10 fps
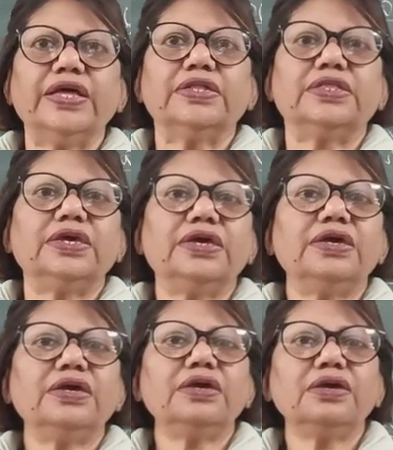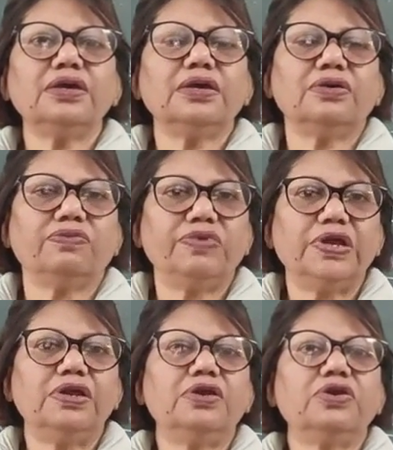they
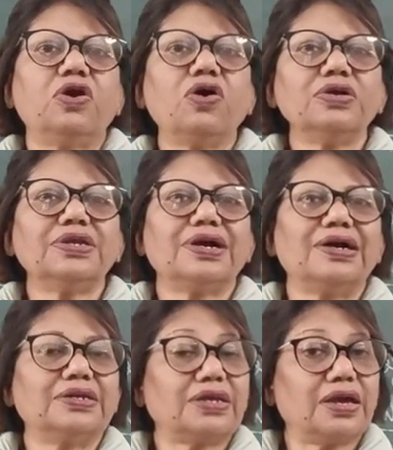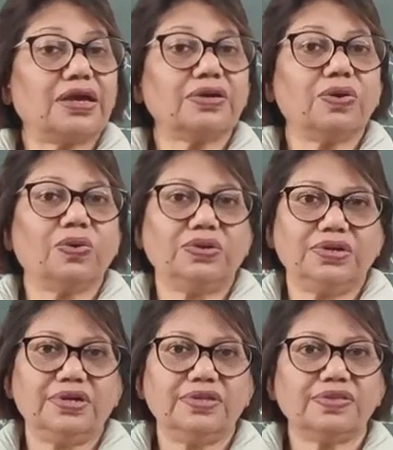will not attack
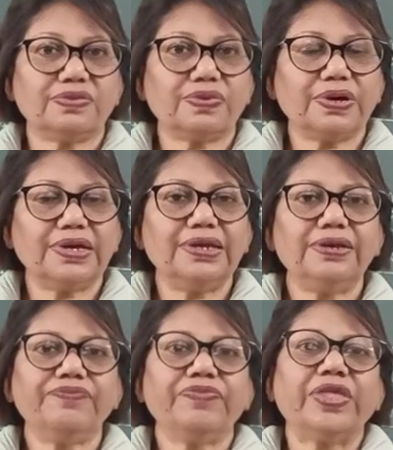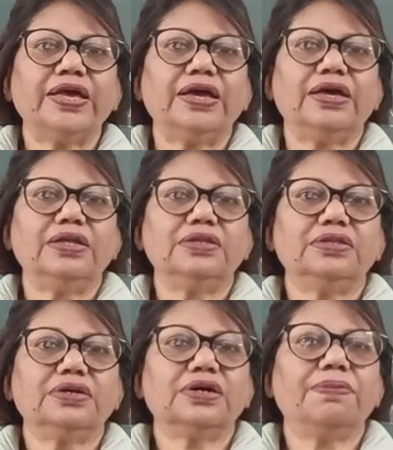on Israel and
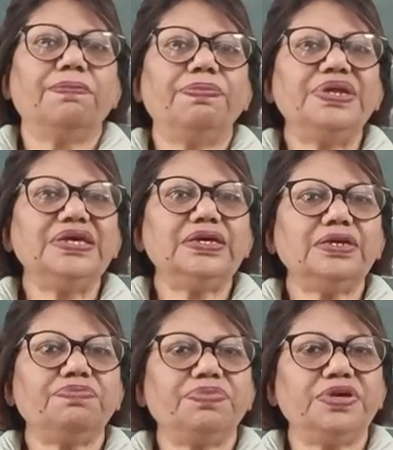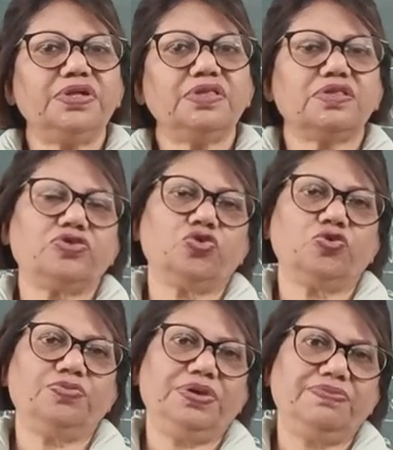the complete peace
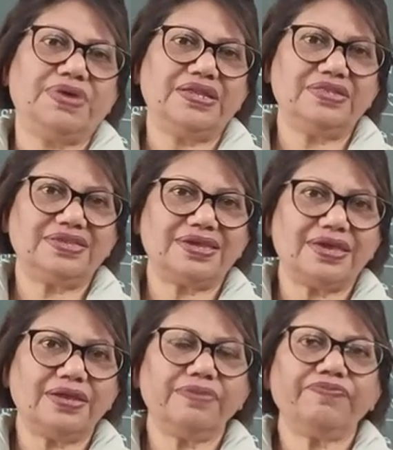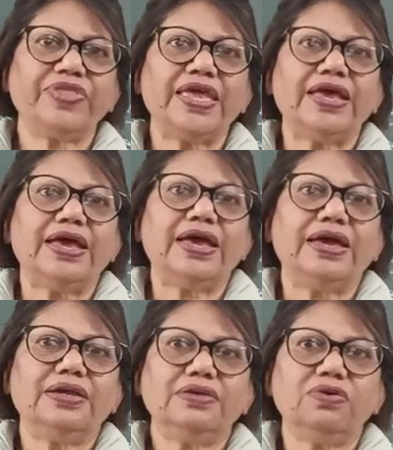should be maintained,
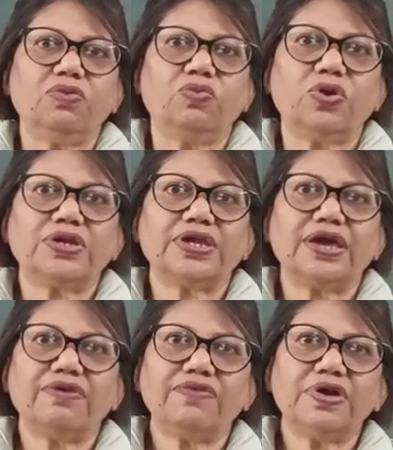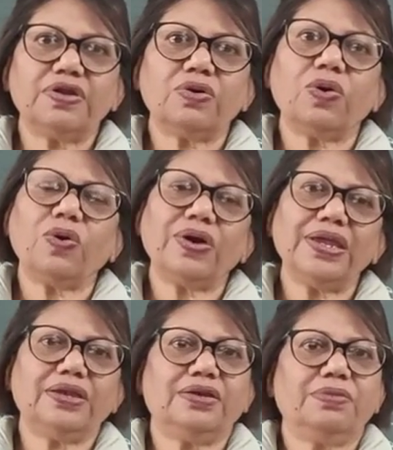and whatever
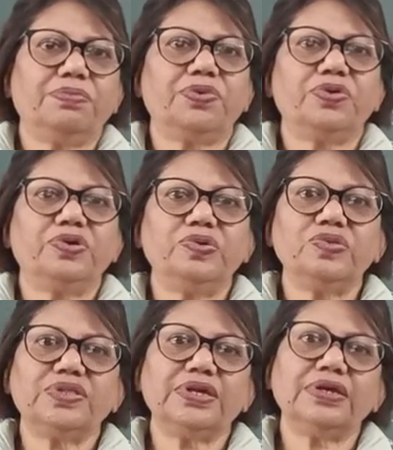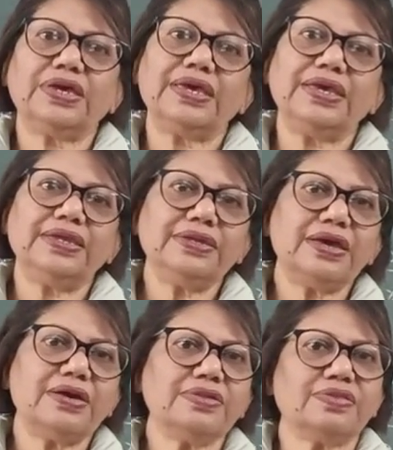oil producing
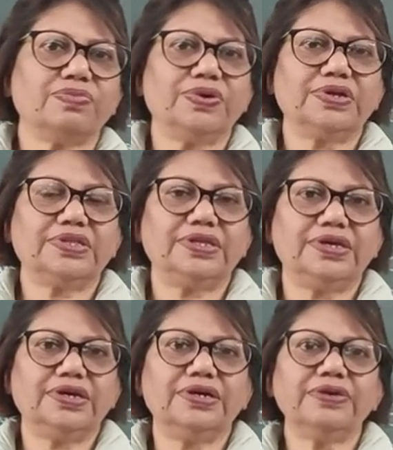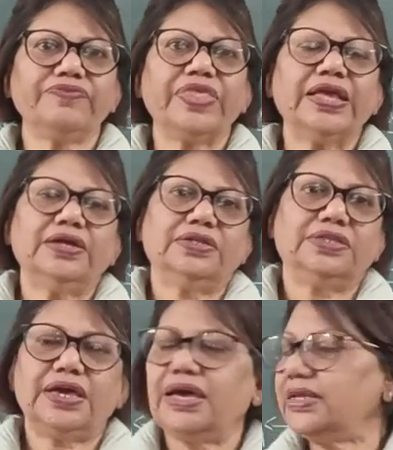areas were there,
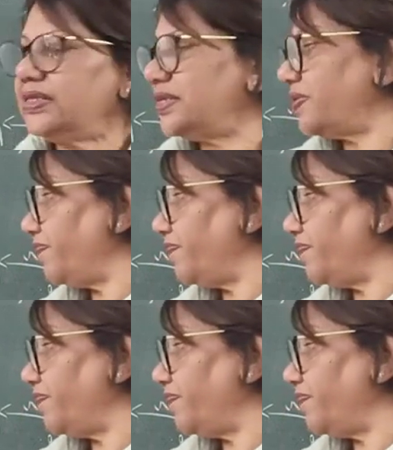that